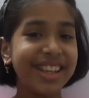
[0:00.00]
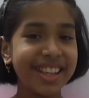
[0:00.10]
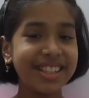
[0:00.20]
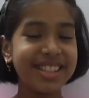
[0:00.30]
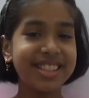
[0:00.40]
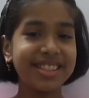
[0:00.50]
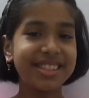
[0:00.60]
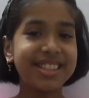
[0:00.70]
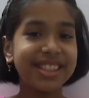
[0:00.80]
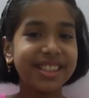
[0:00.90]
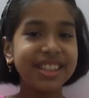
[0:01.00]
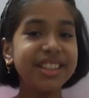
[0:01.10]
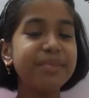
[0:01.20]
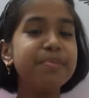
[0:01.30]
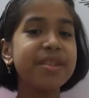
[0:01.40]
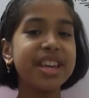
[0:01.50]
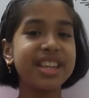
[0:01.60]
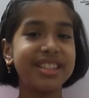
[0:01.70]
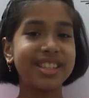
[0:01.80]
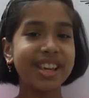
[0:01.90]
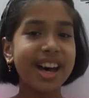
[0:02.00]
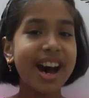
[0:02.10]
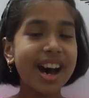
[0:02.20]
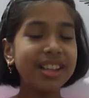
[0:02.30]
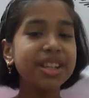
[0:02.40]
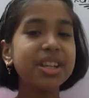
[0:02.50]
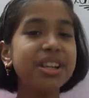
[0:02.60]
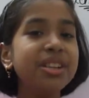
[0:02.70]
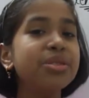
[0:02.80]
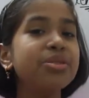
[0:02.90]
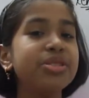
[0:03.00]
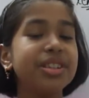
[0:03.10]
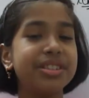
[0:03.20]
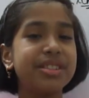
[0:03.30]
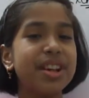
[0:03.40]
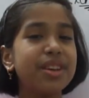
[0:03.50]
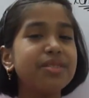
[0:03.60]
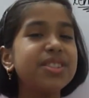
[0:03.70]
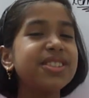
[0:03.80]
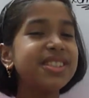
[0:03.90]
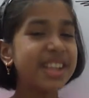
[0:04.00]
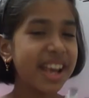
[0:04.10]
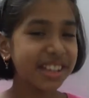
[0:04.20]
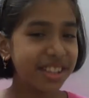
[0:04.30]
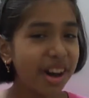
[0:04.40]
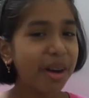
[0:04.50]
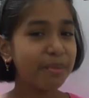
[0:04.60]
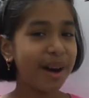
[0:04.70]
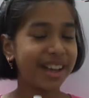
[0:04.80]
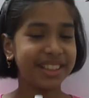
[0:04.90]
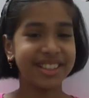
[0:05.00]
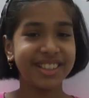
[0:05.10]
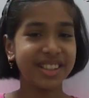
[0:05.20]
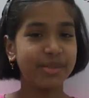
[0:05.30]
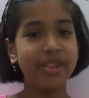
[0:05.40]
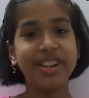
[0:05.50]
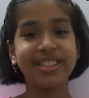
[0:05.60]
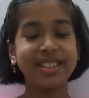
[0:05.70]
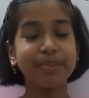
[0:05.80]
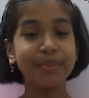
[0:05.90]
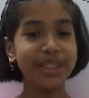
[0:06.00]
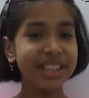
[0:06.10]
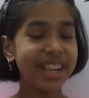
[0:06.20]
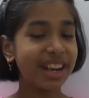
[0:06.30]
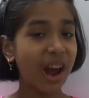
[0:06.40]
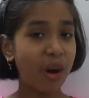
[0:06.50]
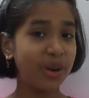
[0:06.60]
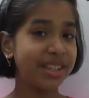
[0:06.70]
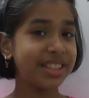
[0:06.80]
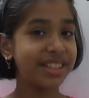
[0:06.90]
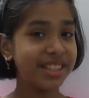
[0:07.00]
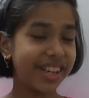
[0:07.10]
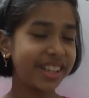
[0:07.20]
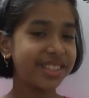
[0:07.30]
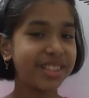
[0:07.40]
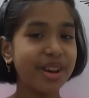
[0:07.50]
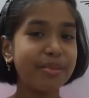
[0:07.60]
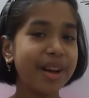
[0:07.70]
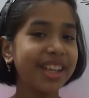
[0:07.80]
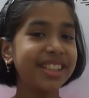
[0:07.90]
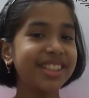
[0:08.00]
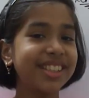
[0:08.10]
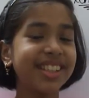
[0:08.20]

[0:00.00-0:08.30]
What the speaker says: is the image or the illusions which trick your mind. What does it mean and how does it tricks your mind?